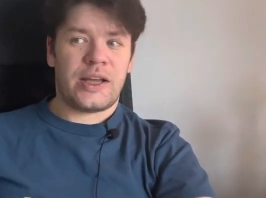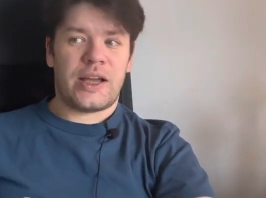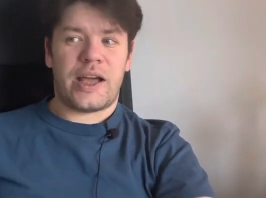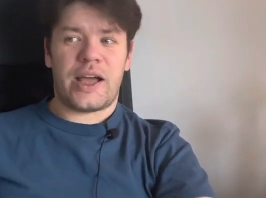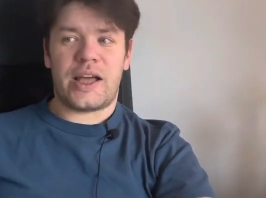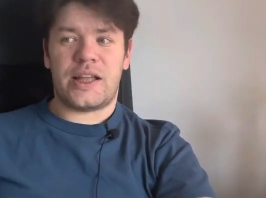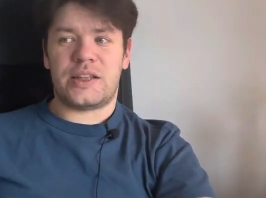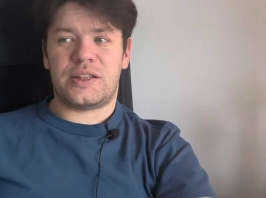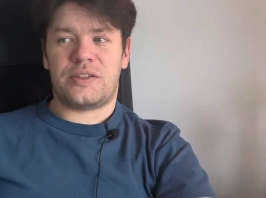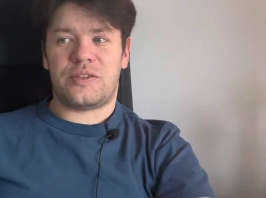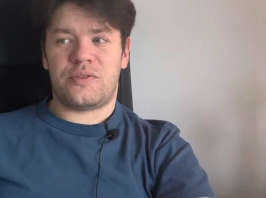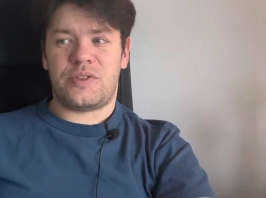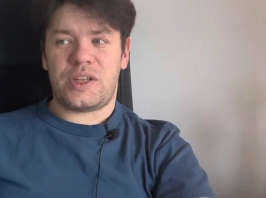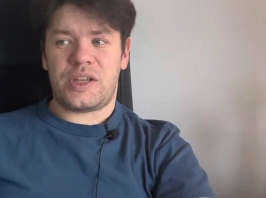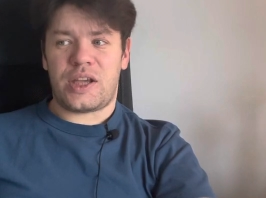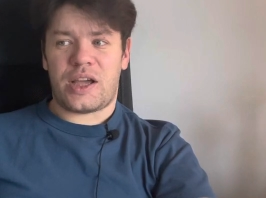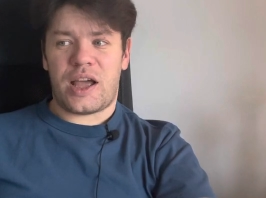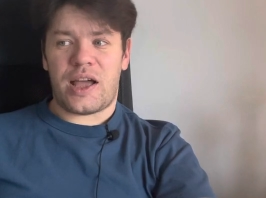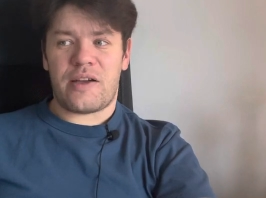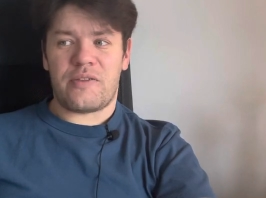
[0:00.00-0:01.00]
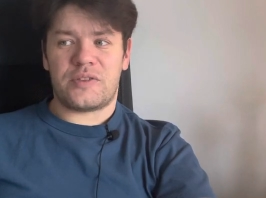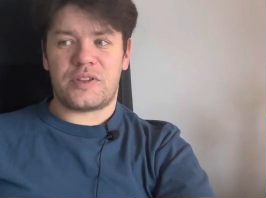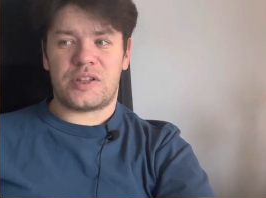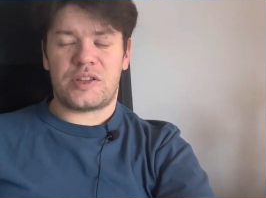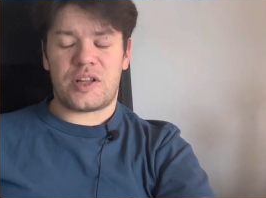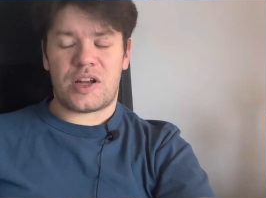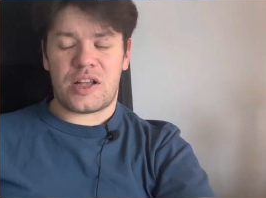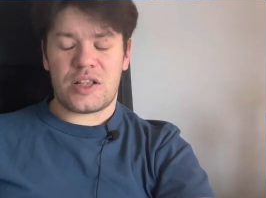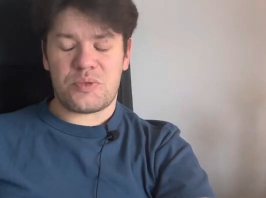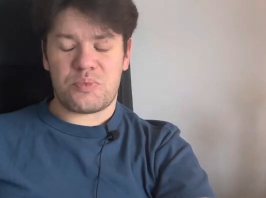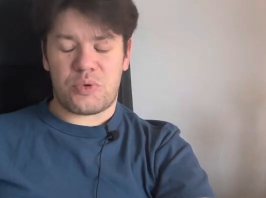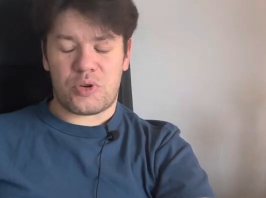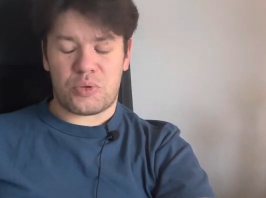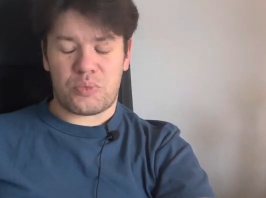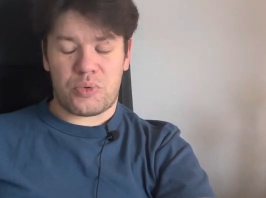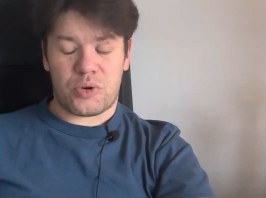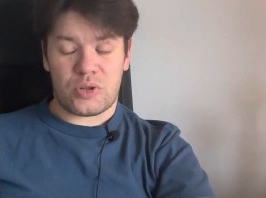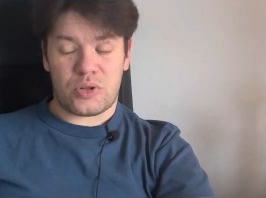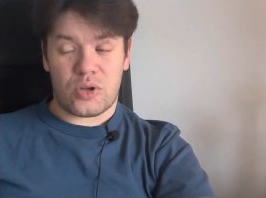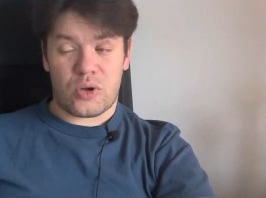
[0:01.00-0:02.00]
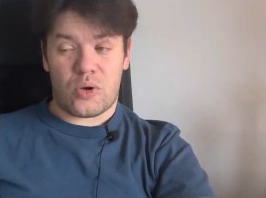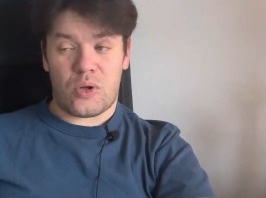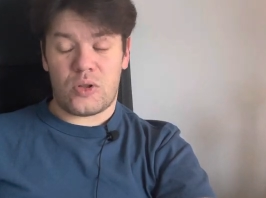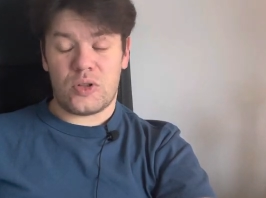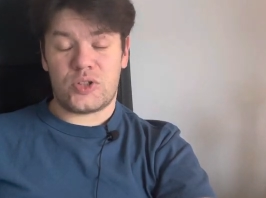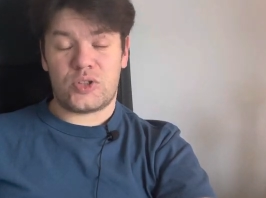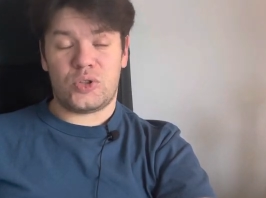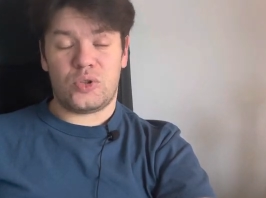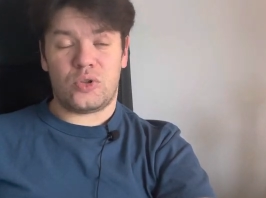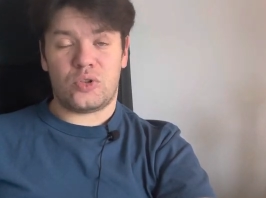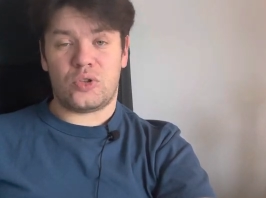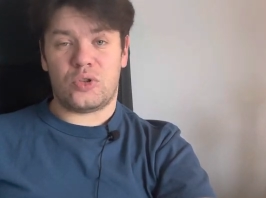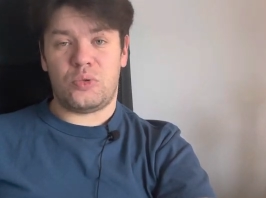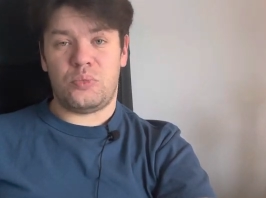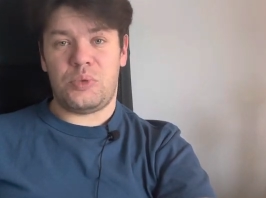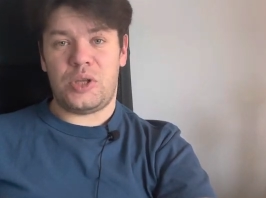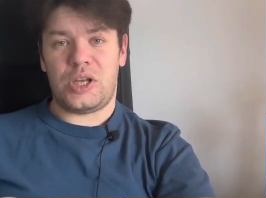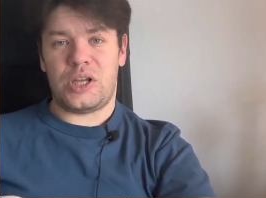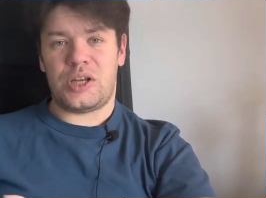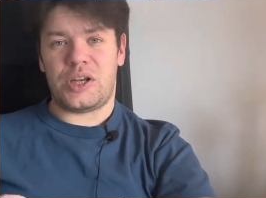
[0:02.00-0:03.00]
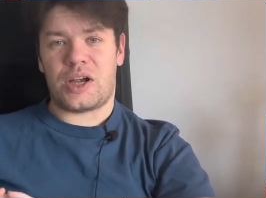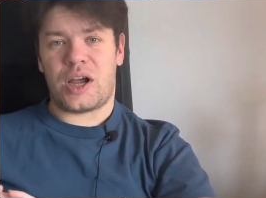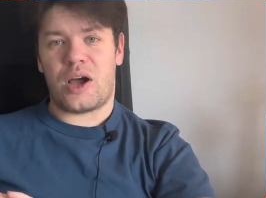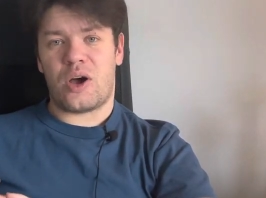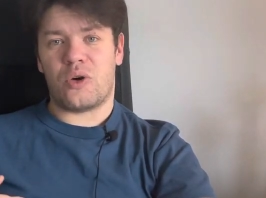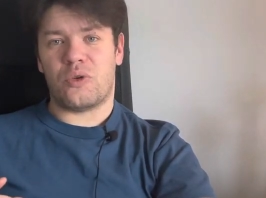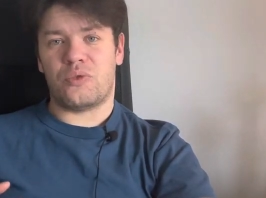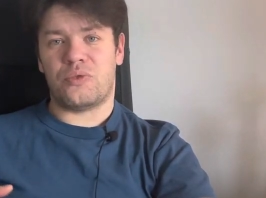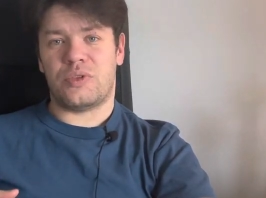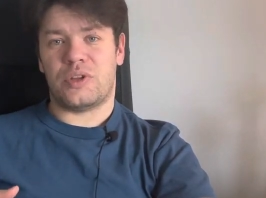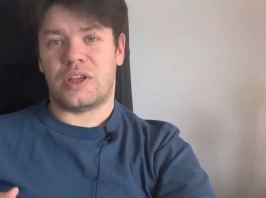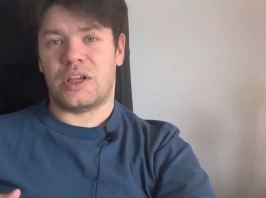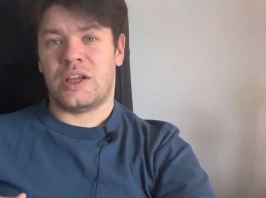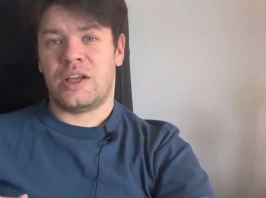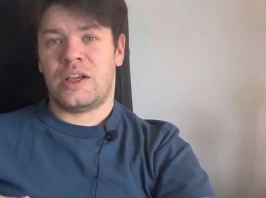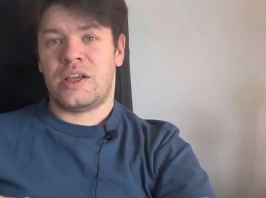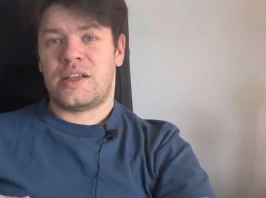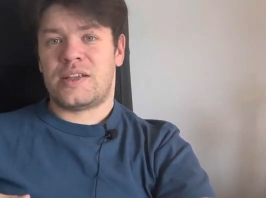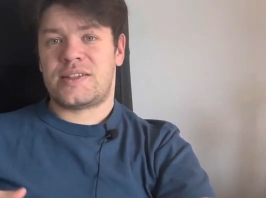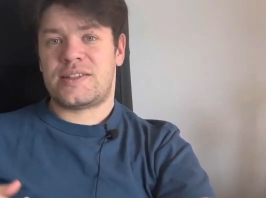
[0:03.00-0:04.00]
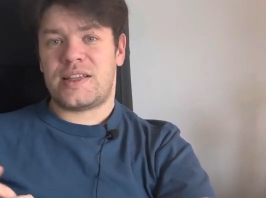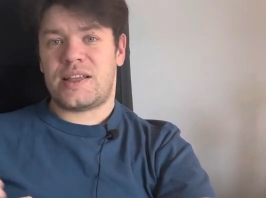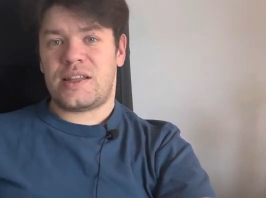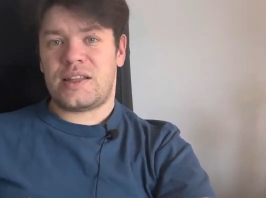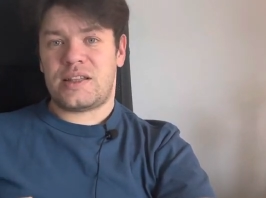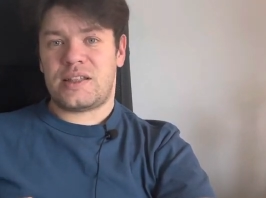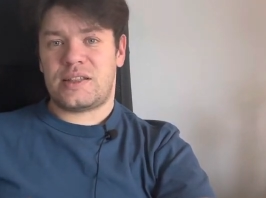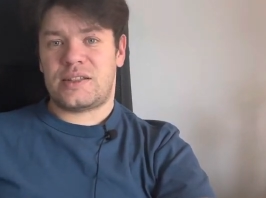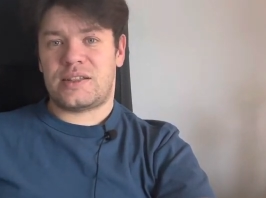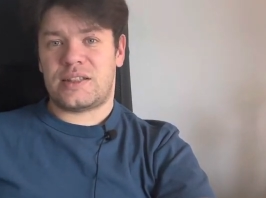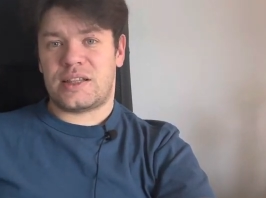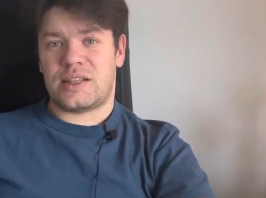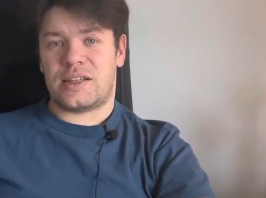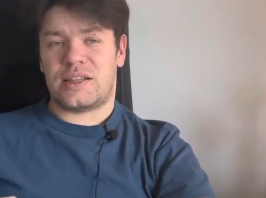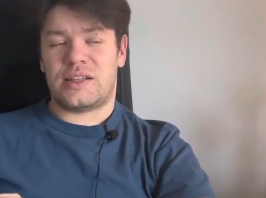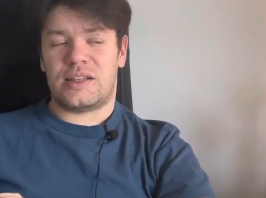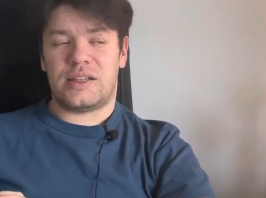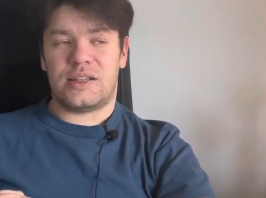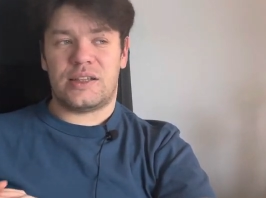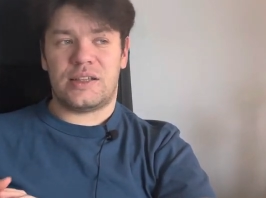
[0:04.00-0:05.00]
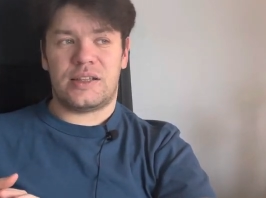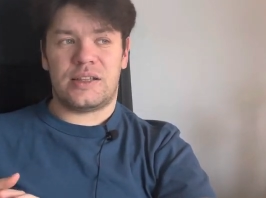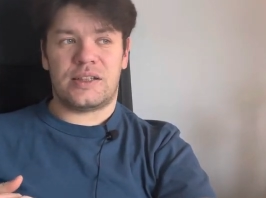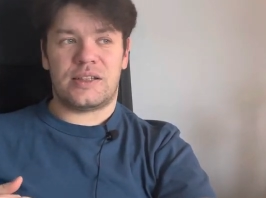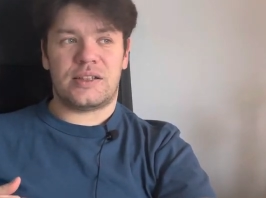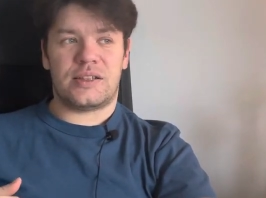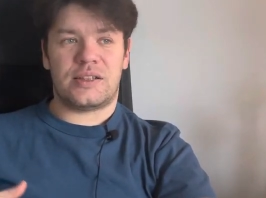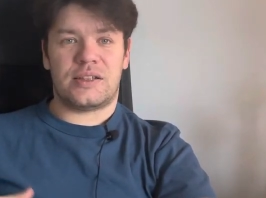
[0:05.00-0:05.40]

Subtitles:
And we have the transport protocols not on meaning how we send the